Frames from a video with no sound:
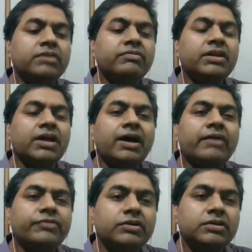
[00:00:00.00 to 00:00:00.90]
even
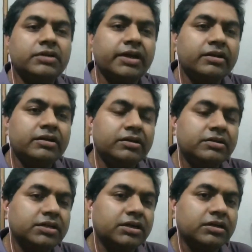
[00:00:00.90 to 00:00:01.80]
after
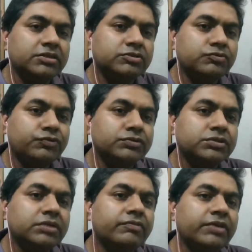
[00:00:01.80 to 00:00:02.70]
triradiate cartilage
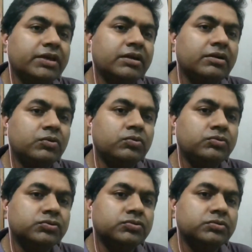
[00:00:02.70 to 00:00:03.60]
fusion, we can do
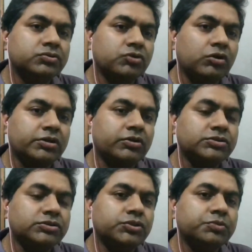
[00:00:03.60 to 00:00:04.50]
Salter
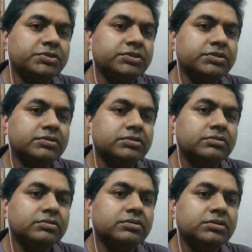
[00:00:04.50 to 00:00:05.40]
osteotomy, sir?
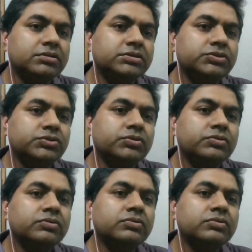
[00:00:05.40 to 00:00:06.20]
Is it so?